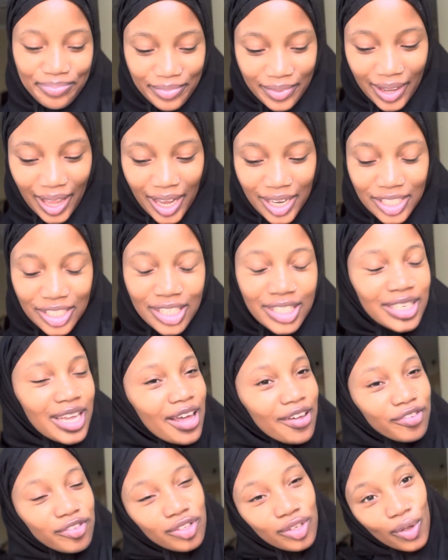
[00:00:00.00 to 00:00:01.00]
I just
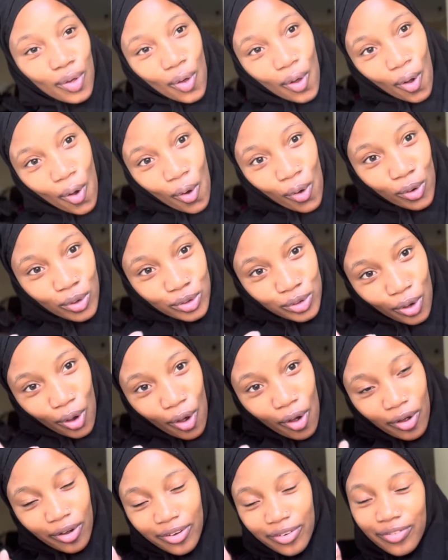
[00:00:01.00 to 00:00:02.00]
have to hold
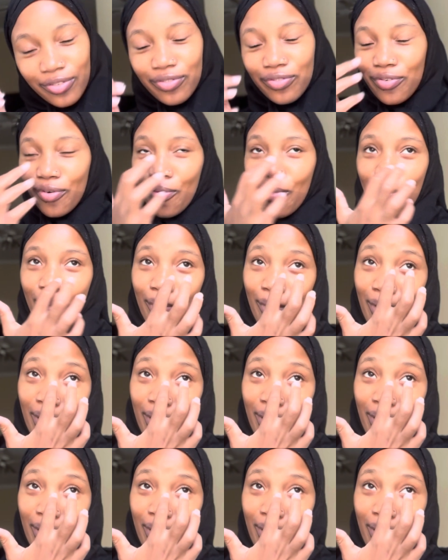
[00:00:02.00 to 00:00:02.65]
on for